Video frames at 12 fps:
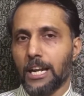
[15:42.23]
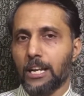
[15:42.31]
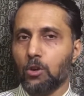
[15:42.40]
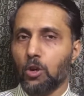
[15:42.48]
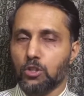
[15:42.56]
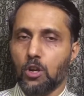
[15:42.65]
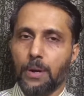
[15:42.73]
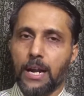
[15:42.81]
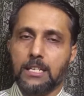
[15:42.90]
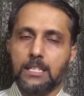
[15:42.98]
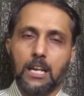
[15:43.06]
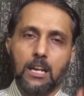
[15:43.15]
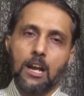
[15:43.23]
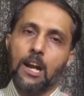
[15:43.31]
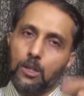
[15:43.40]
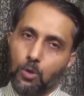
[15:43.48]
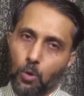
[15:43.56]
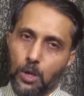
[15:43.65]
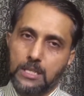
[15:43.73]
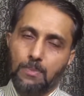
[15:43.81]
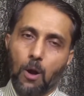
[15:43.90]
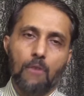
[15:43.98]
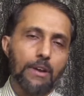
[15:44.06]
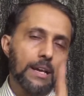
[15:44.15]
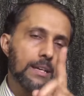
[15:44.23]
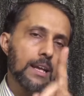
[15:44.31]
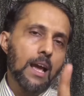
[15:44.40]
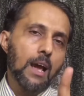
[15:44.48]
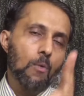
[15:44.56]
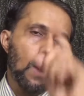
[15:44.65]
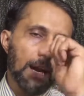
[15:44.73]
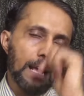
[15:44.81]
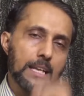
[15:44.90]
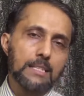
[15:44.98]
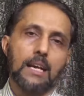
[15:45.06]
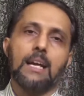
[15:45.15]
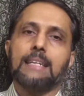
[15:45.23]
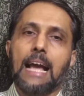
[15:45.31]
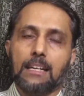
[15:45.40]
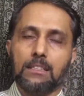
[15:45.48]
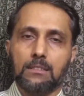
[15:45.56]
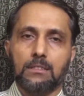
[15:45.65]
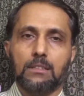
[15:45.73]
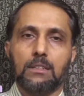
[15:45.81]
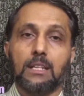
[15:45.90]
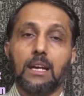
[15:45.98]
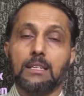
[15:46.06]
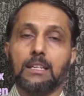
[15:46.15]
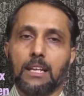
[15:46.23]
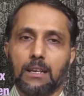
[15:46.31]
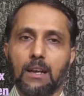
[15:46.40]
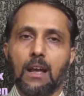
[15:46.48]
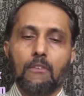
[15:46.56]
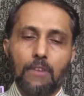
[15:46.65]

10 cost of production, 2 is profit, 1 is a tax, 13.